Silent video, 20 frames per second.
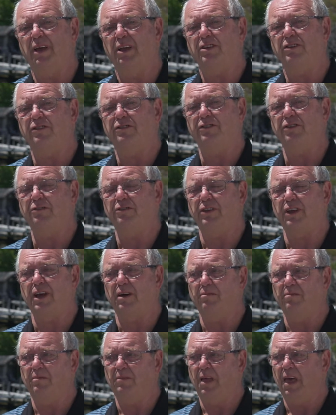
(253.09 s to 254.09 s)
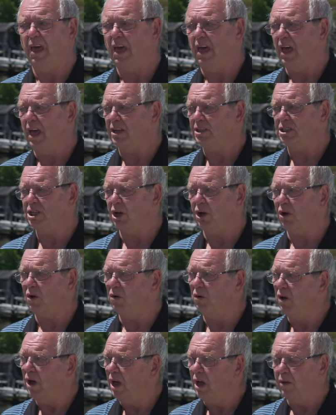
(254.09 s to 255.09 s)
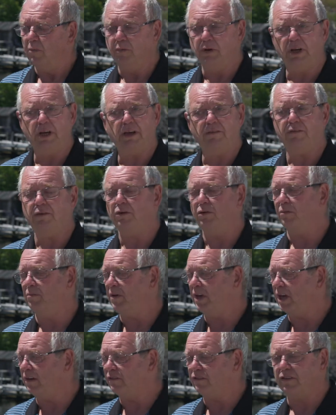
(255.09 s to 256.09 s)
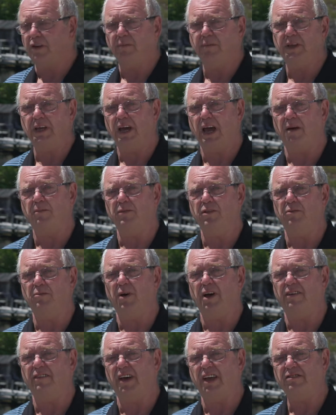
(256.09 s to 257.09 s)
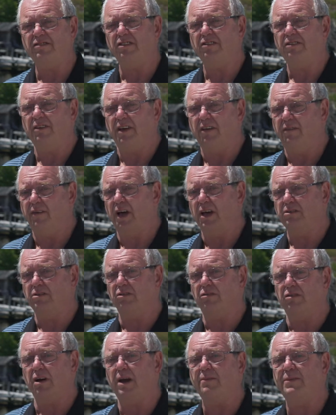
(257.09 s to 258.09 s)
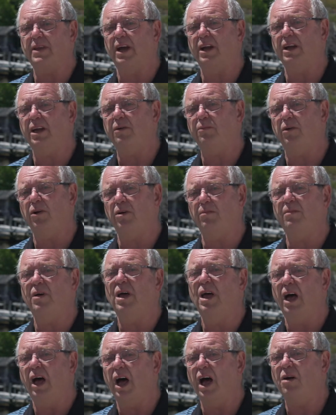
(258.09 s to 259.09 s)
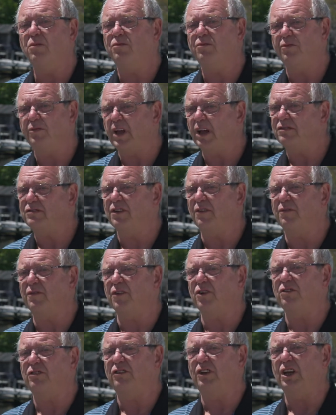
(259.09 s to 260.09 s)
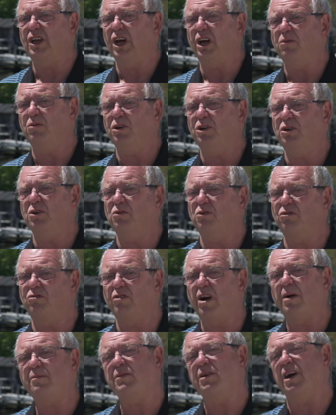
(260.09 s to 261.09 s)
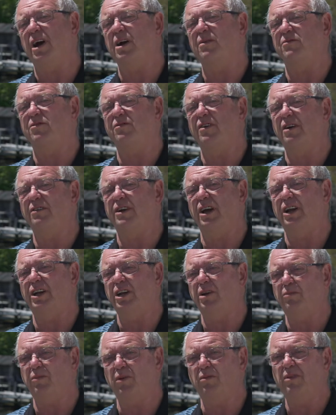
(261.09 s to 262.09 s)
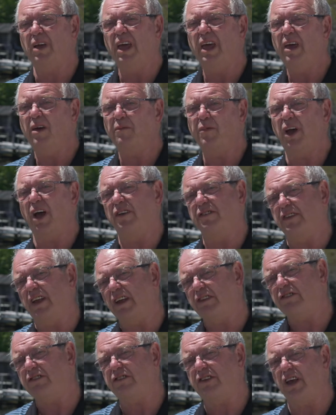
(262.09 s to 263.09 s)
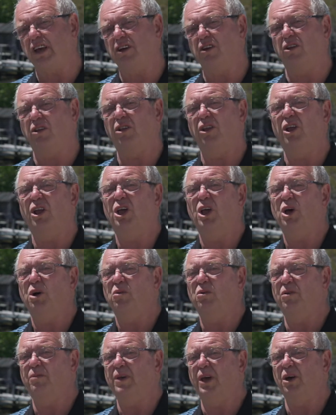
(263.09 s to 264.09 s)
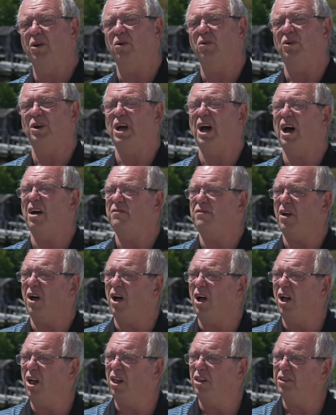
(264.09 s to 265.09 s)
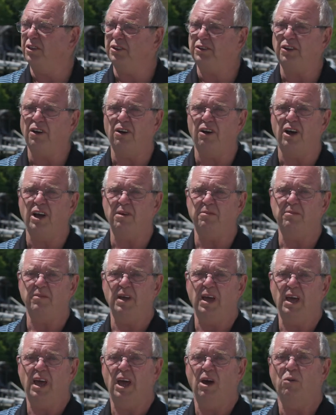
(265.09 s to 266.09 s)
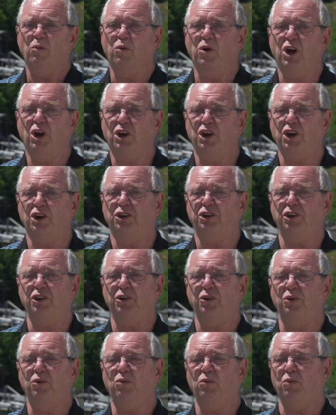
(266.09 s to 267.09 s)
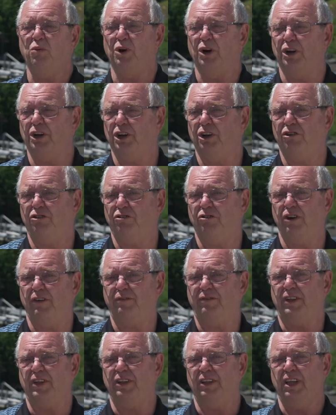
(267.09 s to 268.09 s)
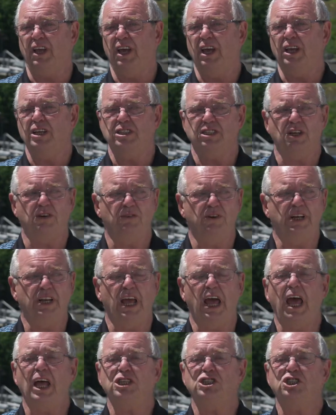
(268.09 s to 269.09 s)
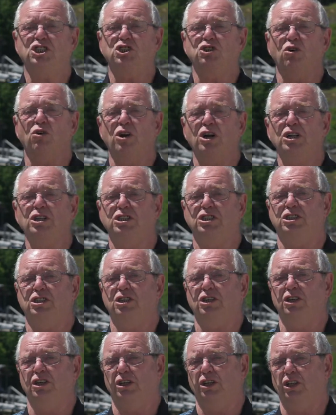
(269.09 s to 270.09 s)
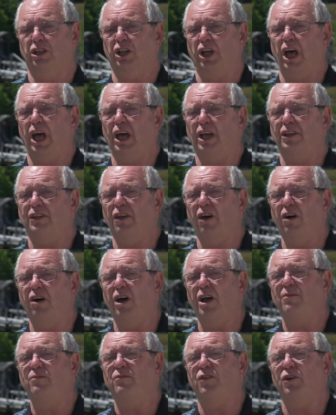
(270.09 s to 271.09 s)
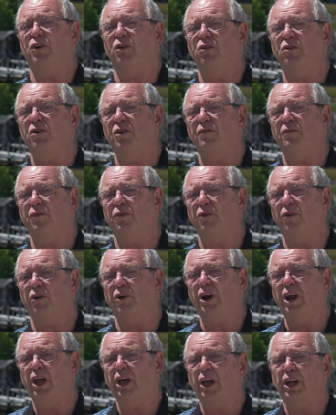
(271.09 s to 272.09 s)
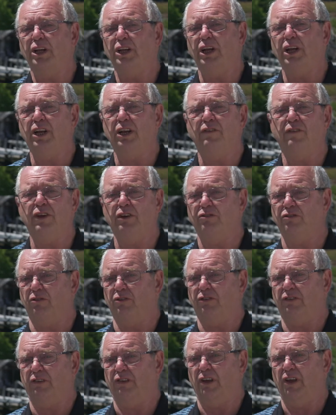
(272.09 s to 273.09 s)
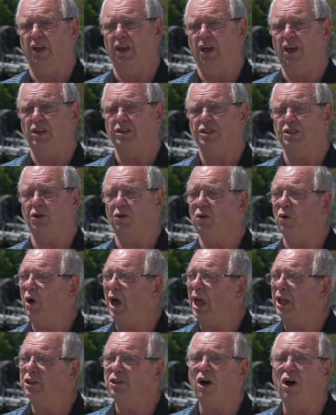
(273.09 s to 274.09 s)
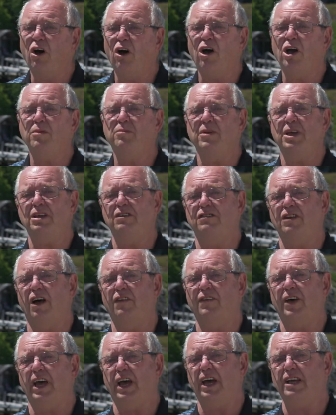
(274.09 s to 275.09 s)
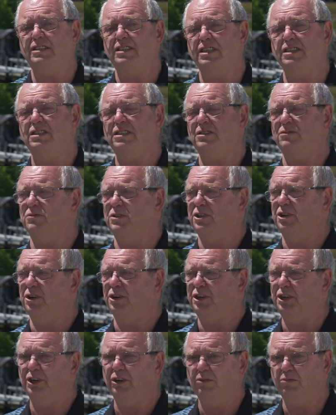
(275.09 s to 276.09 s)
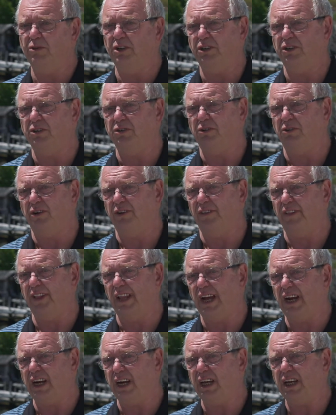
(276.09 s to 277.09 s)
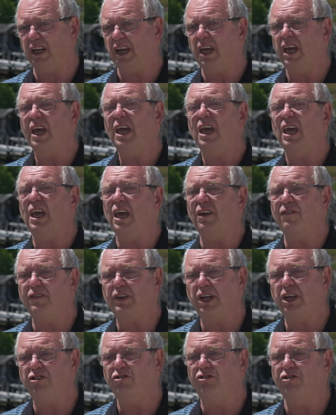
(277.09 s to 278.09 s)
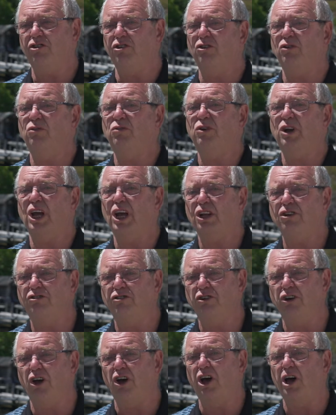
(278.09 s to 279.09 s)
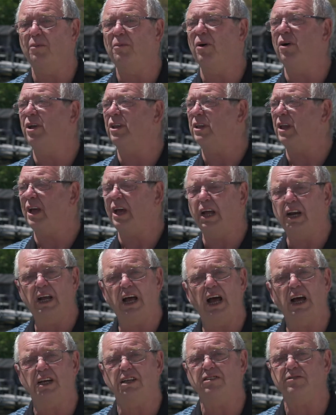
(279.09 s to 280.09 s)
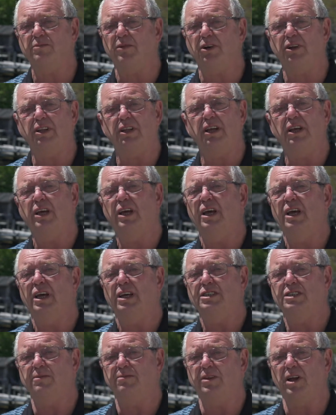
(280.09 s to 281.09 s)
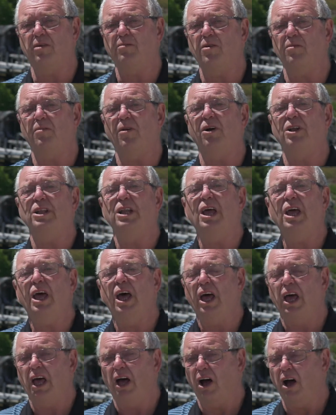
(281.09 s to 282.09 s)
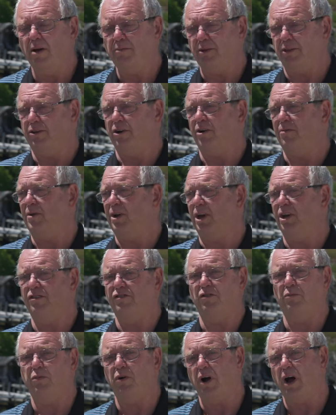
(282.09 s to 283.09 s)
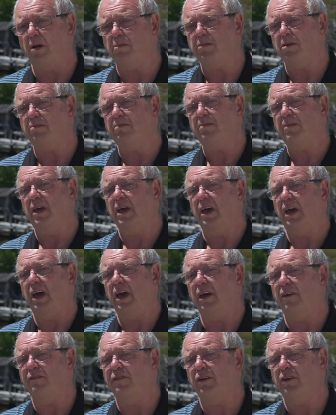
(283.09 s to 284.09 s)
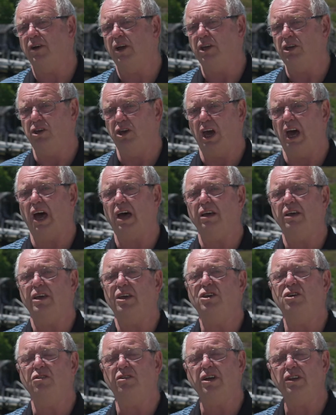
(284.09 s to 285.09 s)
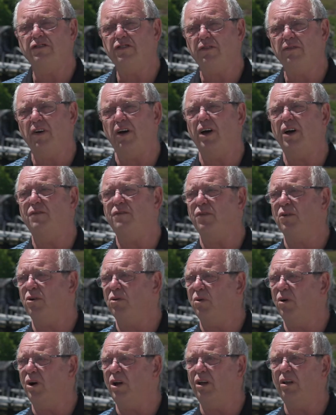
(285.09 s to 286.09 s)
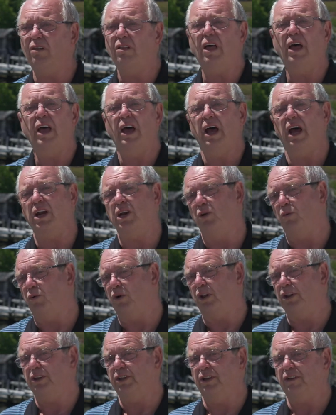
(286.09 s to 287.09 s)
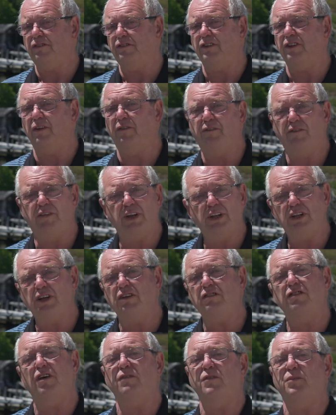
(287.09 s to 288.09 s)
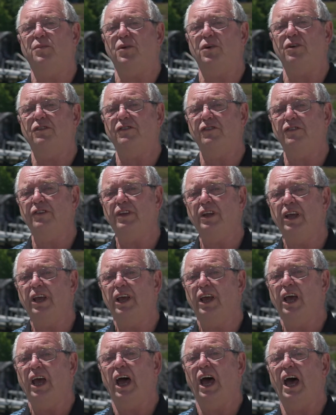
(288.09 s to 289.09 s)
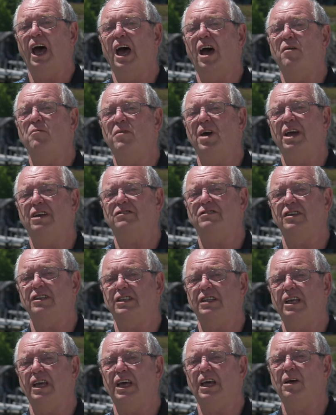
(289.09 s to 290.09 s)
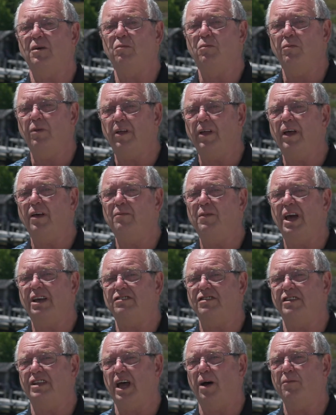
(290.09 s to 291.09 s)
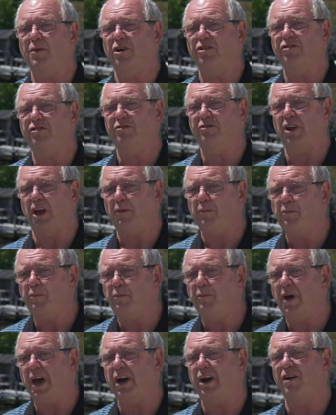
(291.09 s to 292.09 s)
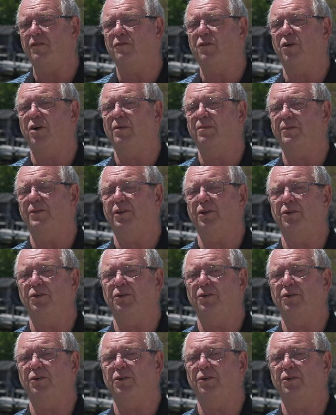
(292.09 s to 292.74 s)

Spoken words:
to suit them. So believe you me, if something happened to my vessel, if I could grab that EPIRB, that's the first thing I would do is wrap my arms around that EPIRB, because that signal would be going off all the time, where you're to, where you're drifting, so it shortens the time for looking for the individuals. So time is of essence when you're dealing with the North Atlantic, even in June and July month and August month, September month. Hypothermia is a problem. If you can survive for a while, and the willingness and the fitness of a person makes it that much better for them